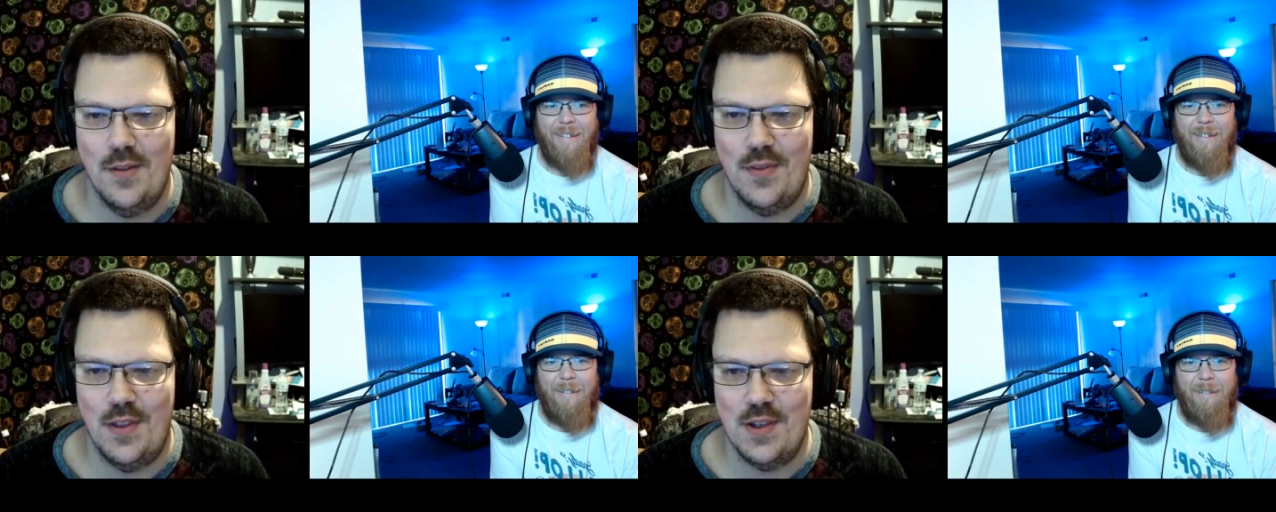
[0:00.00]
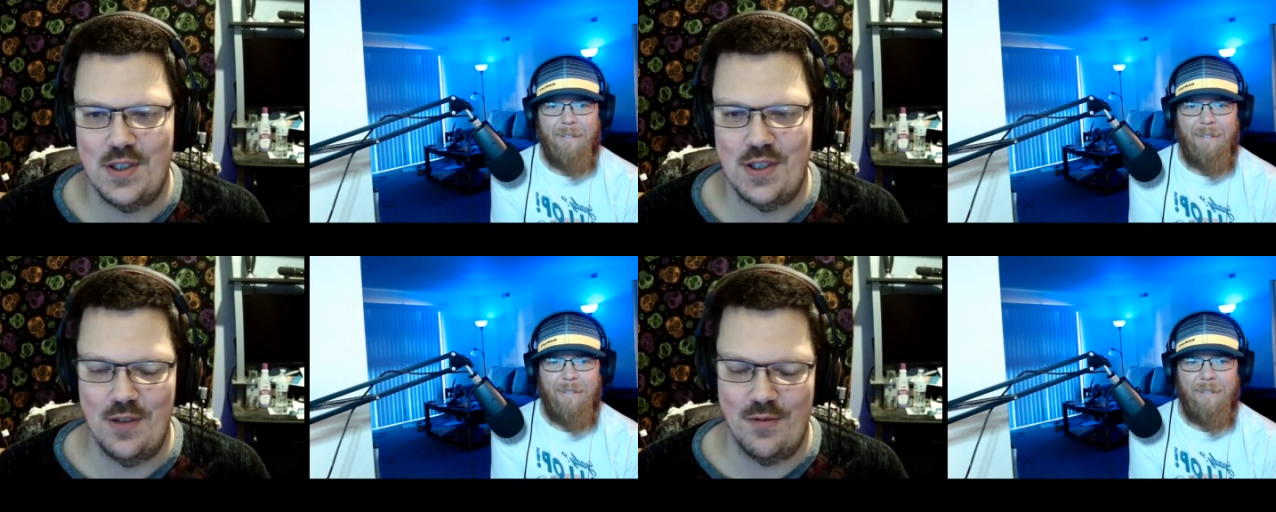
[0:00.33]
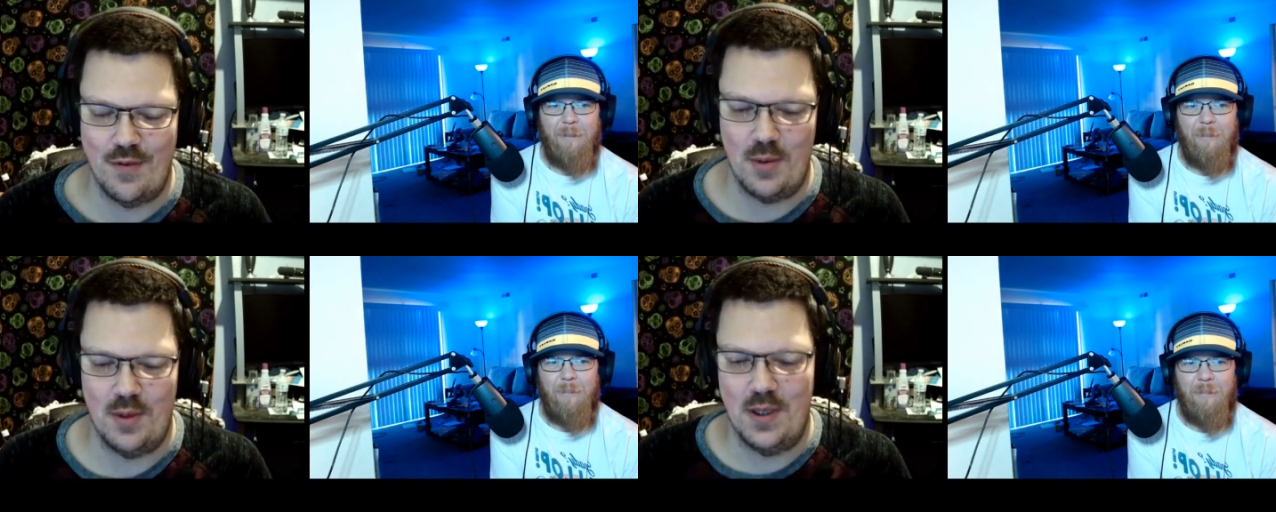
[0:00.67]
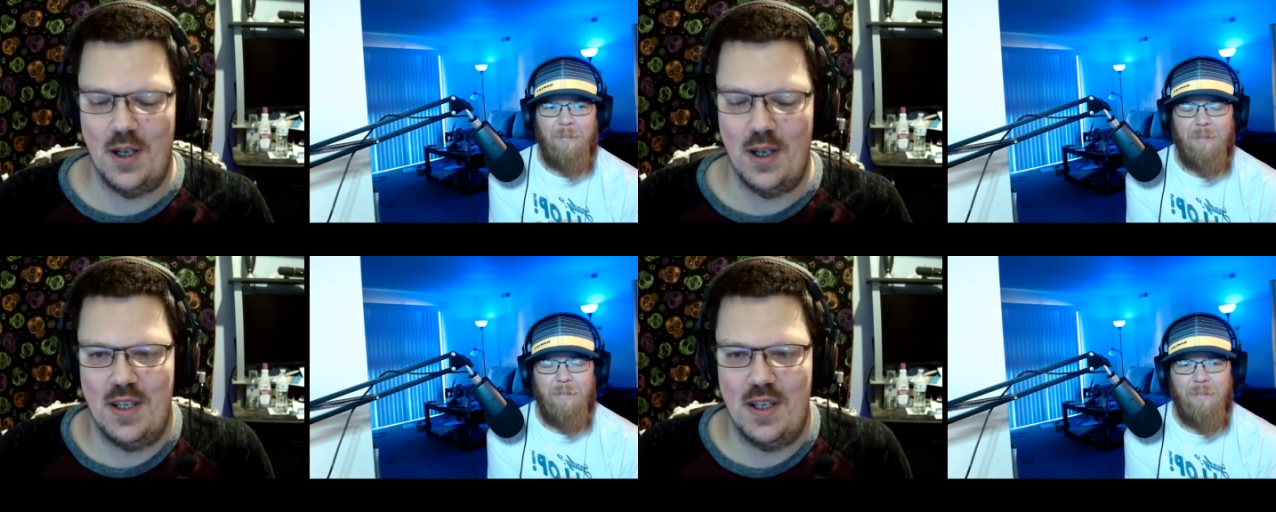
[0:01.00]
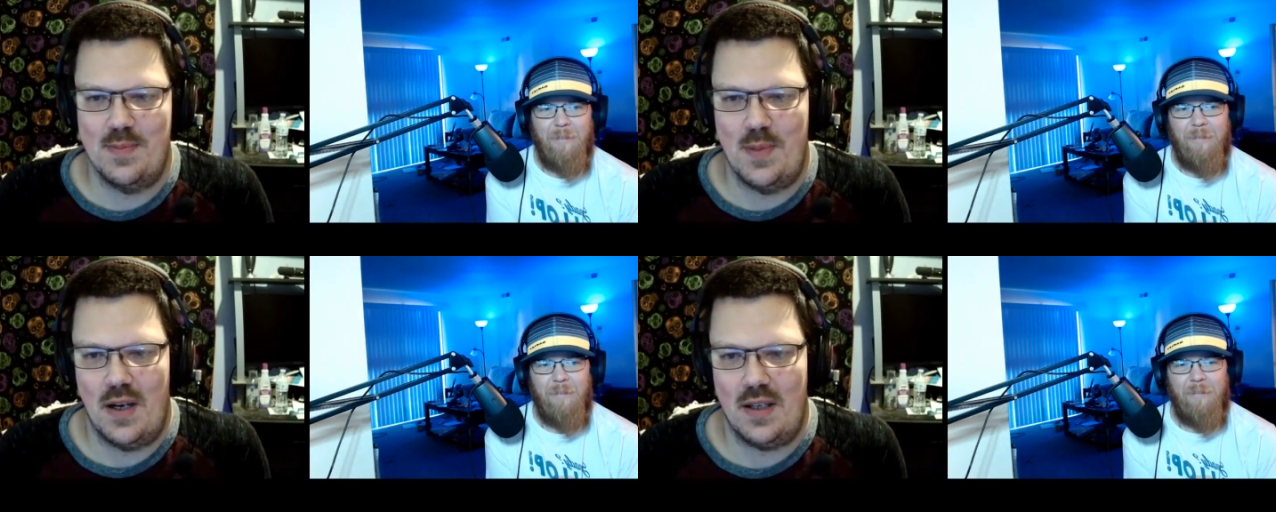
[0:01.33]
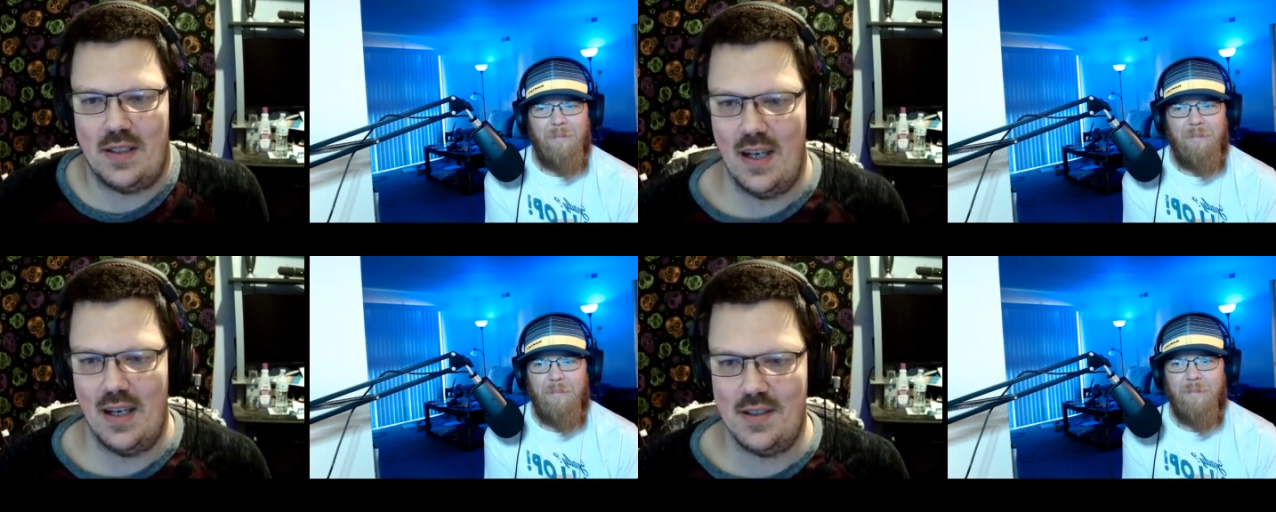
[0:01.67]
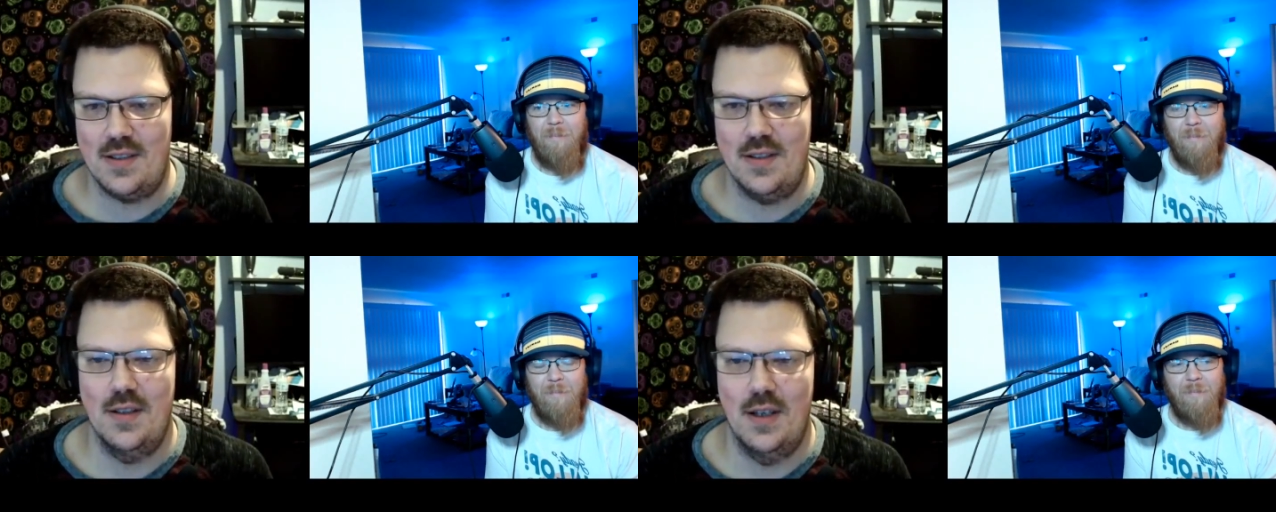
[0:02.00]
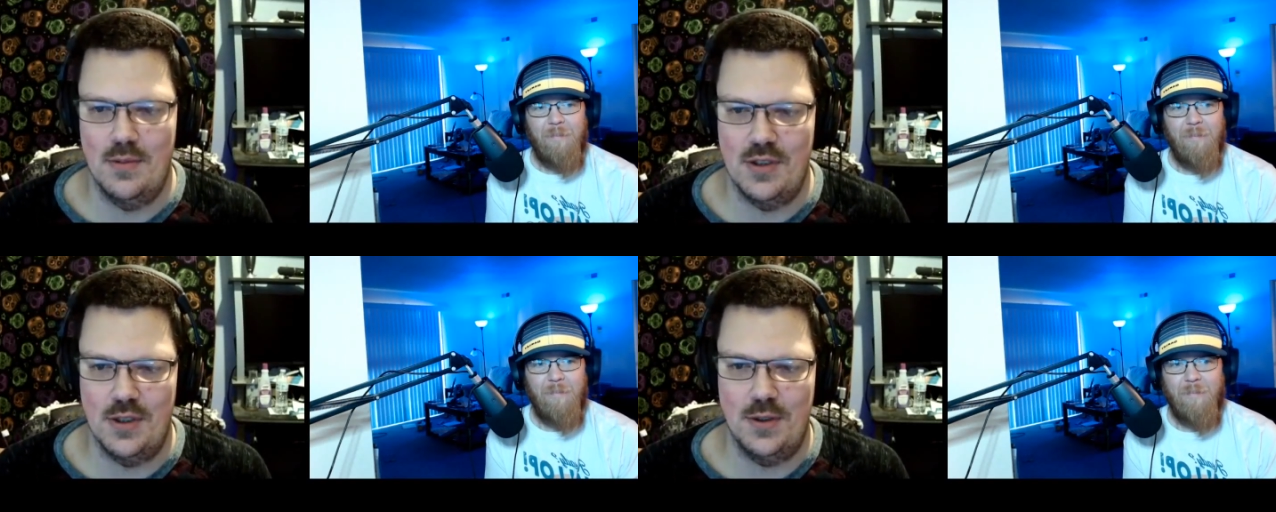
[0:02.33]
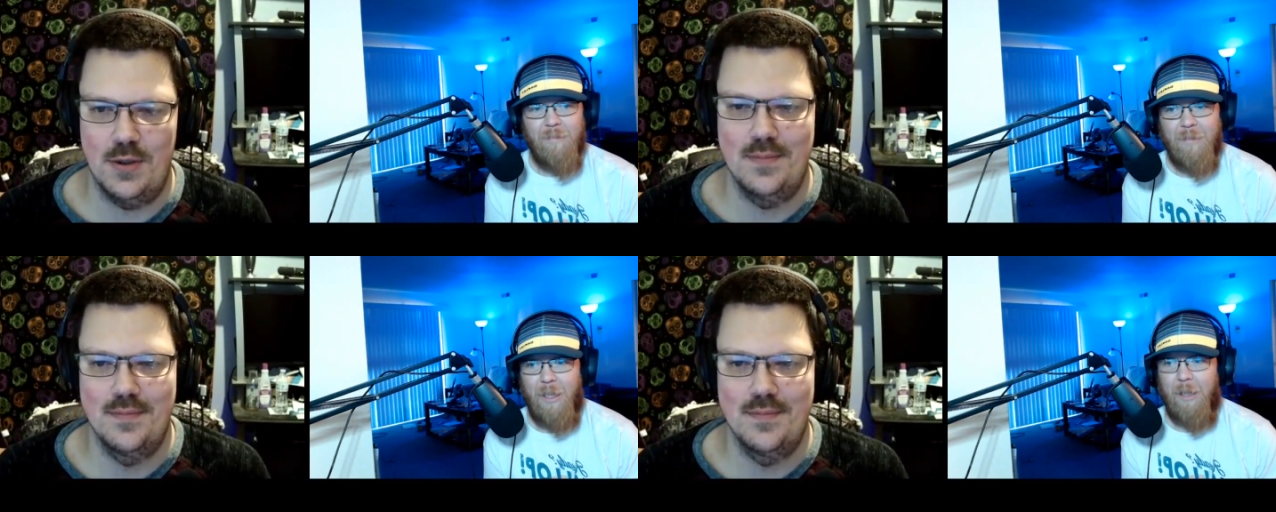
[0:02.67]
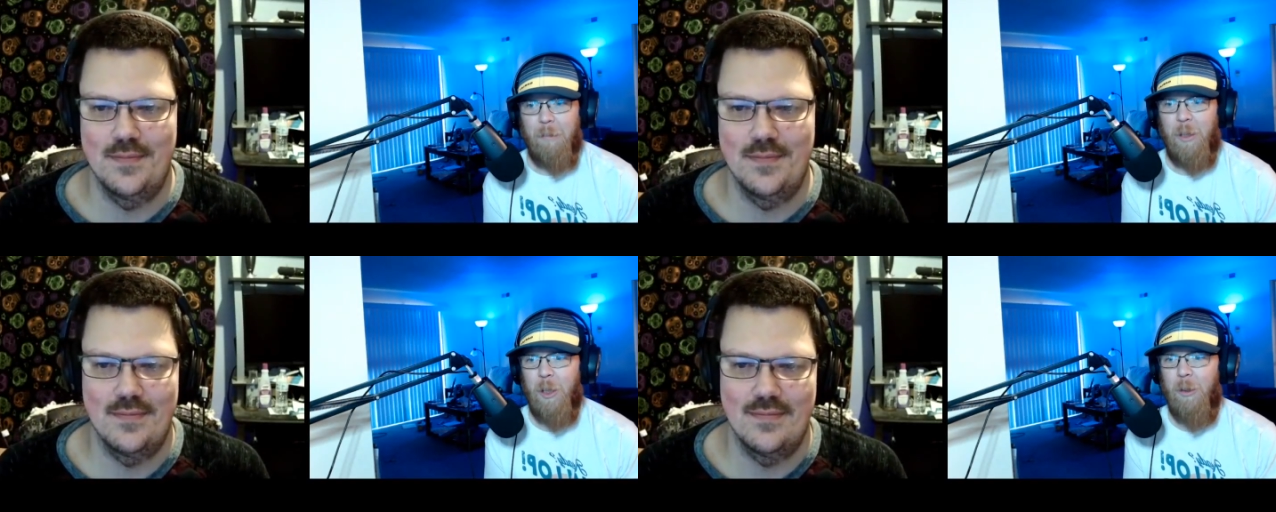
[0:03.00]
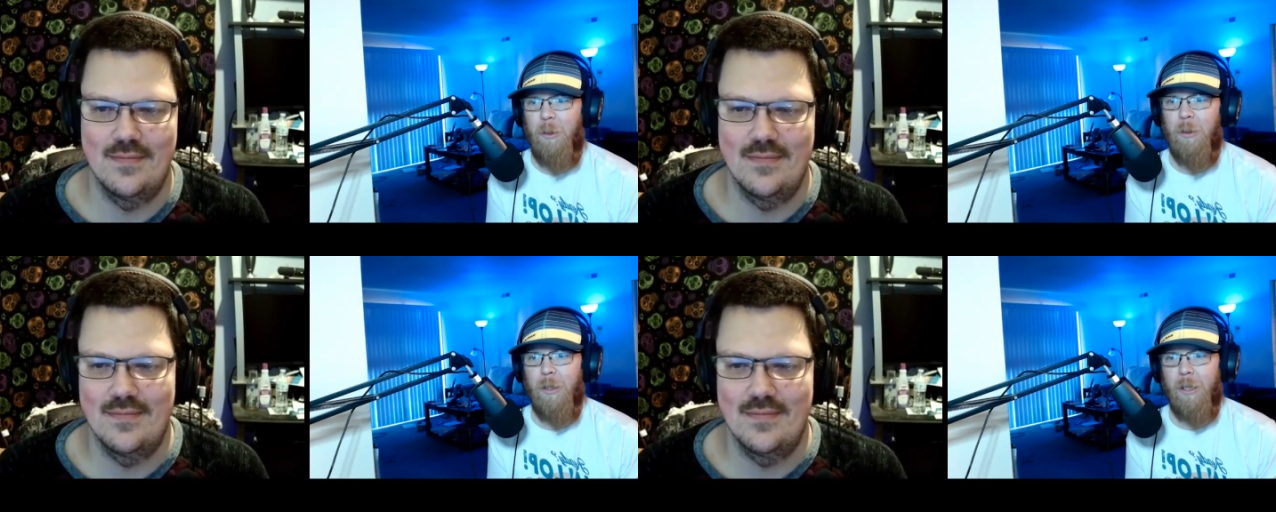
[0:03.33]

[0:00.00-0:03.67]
Speaker 1: This is the Verbal Nonsense Podcast. I'm Joel. I'm cold.